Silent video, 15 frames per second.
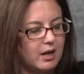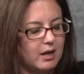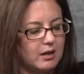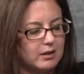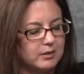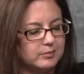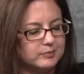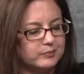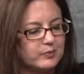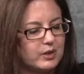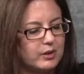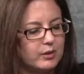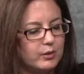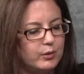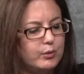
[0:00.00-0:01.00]
um,
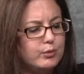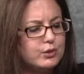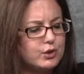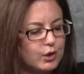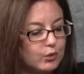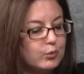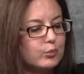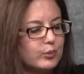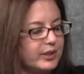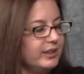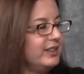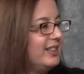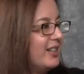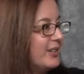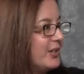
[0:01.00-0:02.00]
who don't
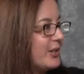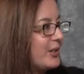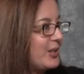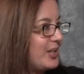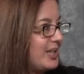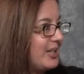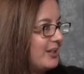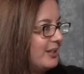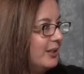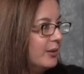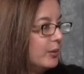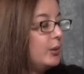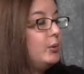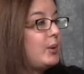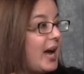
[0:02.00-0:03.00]
really understand you
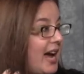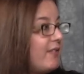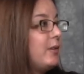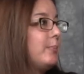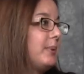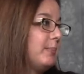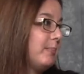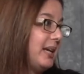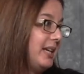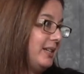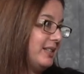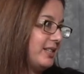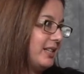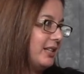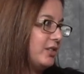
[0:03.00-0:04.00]
know, who haven't been
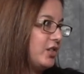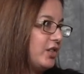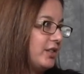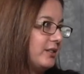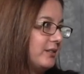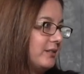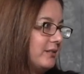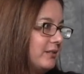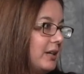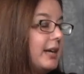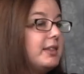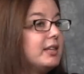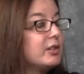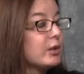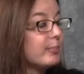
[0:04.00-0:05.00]
paying attention.
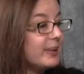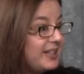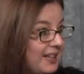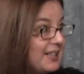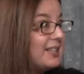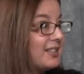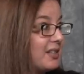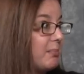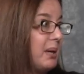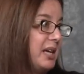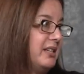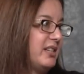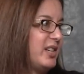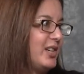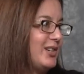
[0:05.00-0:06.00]
I think they're beginning to
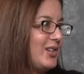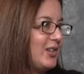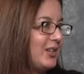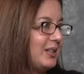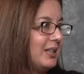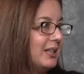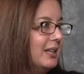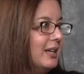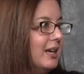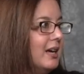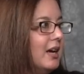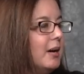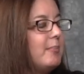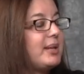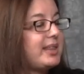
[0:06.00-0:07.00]
pay attention, mm -hmm.
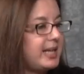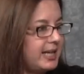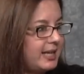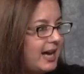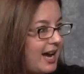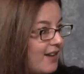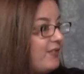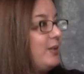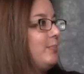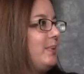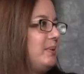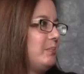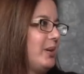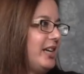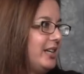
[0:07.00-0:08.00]
but they haven't
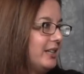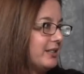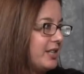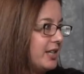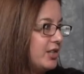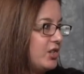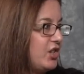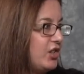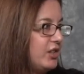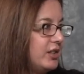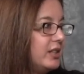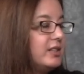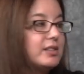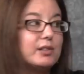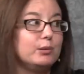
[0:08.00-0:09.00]
been paying attention
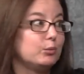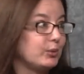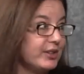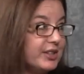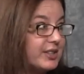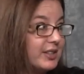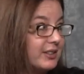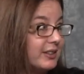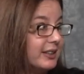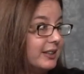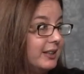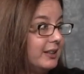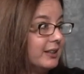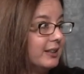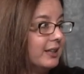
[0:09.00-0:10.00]
until recently.